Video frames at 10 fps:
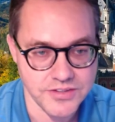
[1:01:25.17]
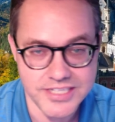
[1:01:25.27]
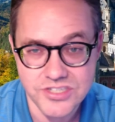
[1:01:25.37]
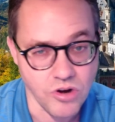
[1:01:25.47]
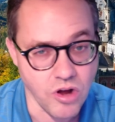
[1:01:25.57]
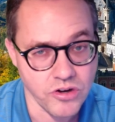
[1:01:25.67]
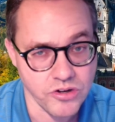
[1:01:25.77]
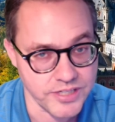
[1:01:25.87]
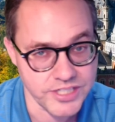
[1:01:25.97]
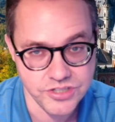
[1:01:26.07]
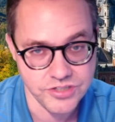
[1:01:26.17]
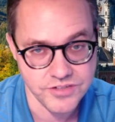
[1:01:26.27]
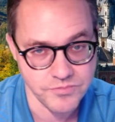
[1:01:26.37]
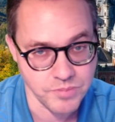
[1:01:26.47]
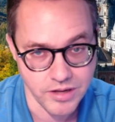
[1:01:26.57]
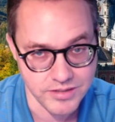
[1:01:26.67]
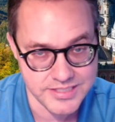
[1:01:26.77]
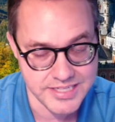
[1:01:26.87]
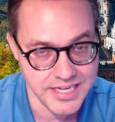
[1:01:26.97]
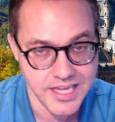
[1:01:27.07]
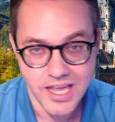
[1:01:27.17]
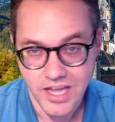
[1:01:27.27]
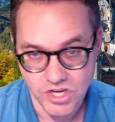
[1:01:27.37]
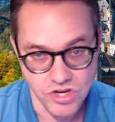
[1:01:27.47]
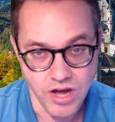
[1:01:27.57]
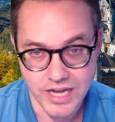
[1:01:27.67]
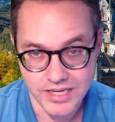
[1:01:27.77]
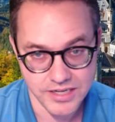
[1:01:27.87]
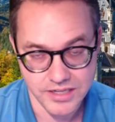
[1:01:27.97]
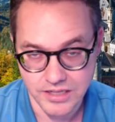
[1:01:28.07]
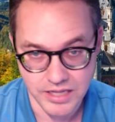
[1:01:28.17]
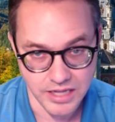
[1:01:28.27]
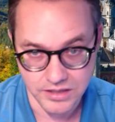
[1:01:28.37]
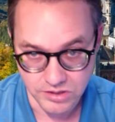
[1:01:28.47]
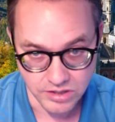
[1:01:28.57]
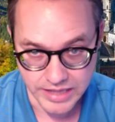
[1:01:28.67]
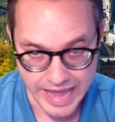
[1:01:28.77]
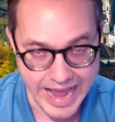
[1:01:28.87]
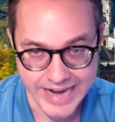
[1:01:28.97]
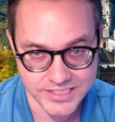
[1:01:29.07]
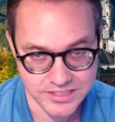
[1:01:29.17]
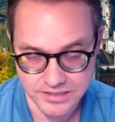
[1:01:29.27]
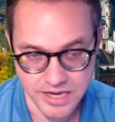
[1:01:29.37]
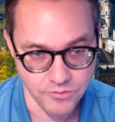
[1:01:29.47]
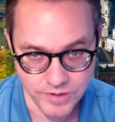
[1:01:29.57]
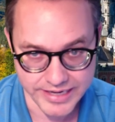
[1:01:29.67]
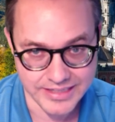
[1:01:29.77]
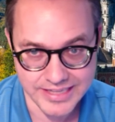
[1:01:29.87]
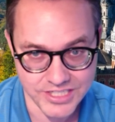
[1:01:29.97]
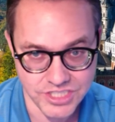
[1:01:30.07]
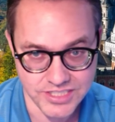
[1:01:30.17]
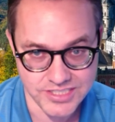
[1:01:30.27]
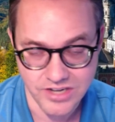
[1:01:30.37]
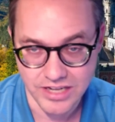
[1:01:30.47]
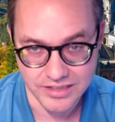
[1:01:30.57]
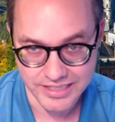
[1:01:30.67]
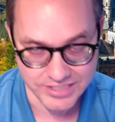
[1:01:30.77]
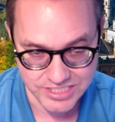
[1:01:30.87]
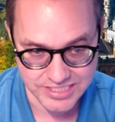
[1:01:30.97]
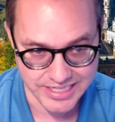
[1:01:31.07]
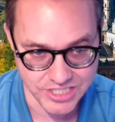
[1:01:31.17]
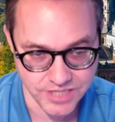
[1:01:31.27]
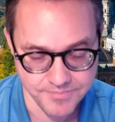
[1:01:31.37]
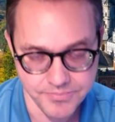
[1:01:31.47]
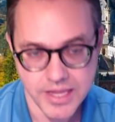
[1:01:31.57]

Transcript: These are all creatures of policy, not uh, act, not regulations, not legislation.